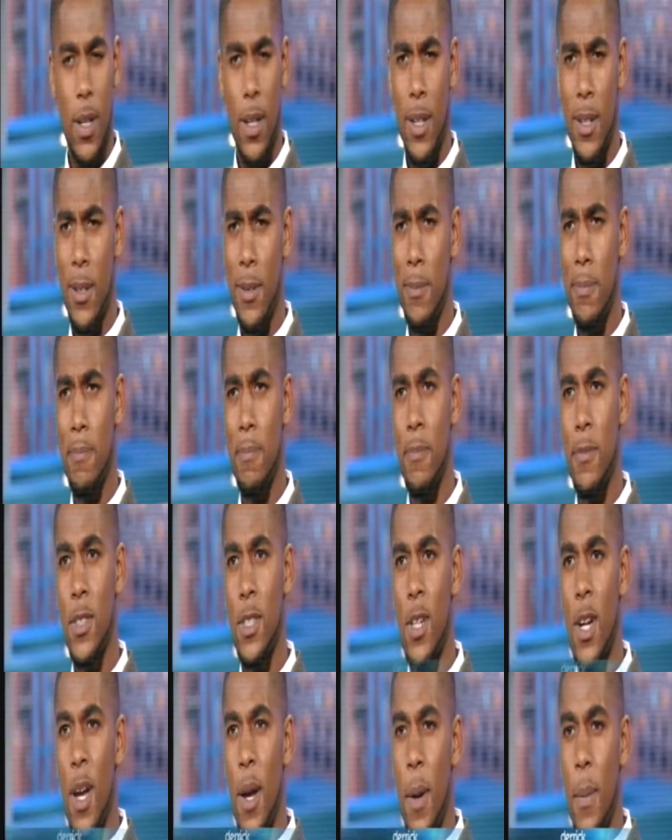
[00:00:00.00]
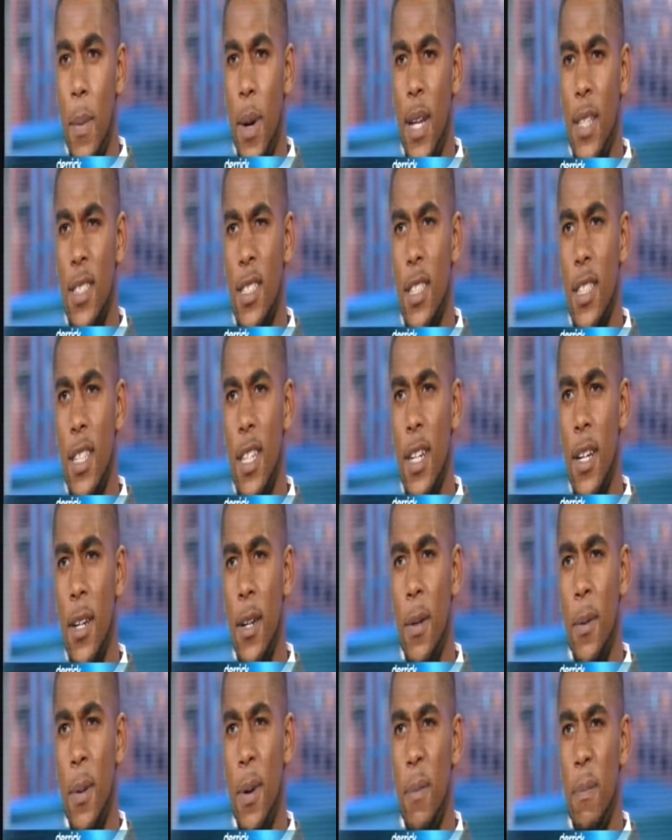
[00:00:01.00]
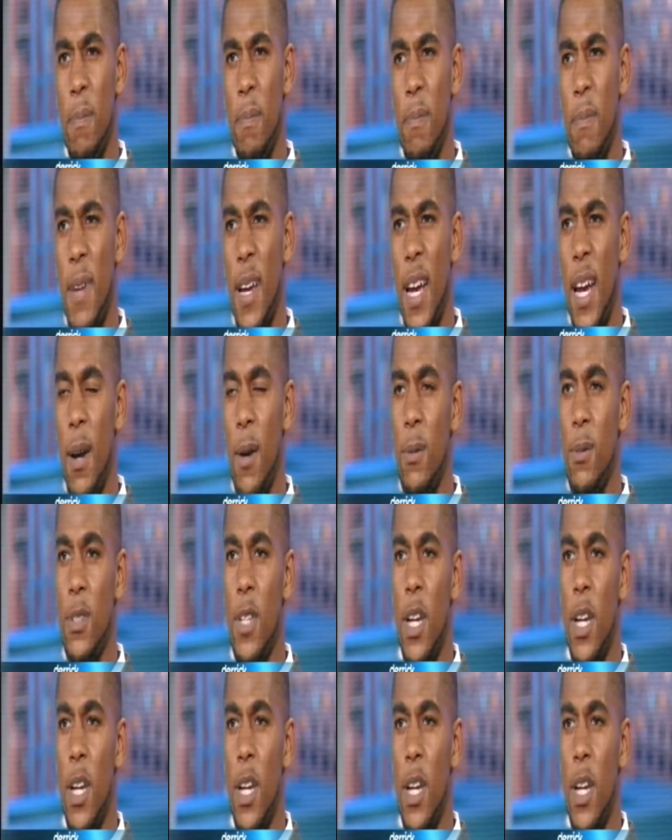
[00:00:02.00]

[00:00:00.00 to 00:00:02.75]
Um, basically, um, I